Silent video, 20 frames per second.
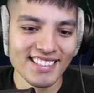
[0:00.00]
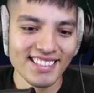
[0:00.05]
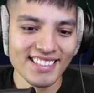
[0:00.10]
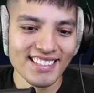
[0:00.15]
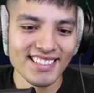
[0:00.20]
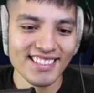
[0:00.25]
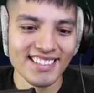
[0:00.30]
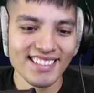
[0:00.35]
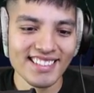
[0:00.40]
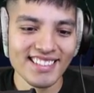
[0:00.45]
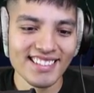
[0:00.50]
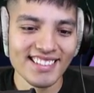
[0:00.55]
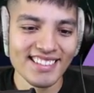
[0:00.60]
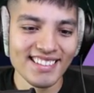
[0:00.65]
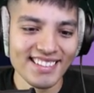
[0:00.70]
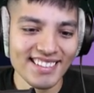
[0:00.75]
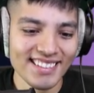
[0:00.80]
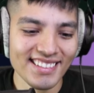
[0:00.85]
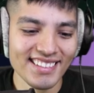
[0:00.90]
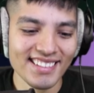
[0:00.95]
No more
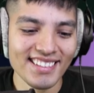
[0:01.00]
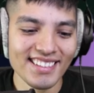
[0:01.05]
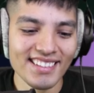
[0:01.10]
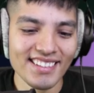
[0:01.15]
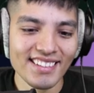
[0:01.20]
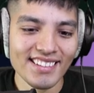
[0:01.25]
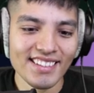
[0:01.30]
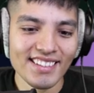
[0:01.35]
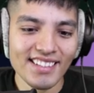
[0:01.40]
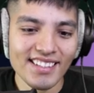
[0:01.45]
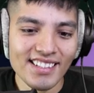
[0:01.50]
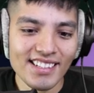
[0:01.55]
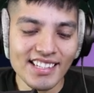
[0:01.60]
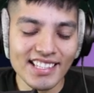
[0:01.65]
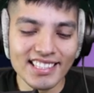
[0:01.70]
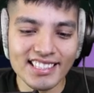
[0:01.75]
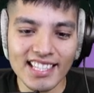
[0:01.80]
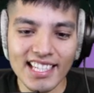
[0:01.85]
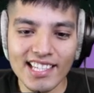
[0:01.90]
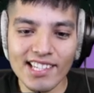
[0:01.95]
talking.
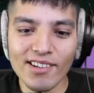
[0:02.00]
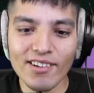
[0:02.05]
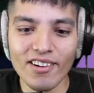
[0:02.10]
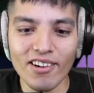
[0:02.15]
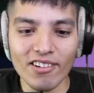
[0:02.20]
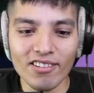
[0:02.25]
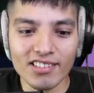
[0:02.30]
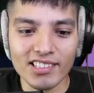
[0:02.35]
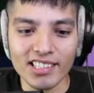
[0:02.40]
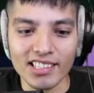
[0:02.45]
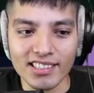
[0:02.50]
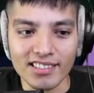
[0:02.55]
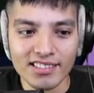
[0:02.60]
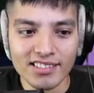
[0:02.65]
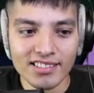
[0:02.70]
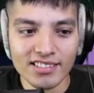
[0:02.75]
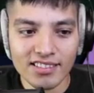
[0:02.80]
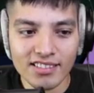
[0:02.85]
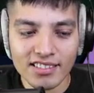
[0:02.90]
He's AO only.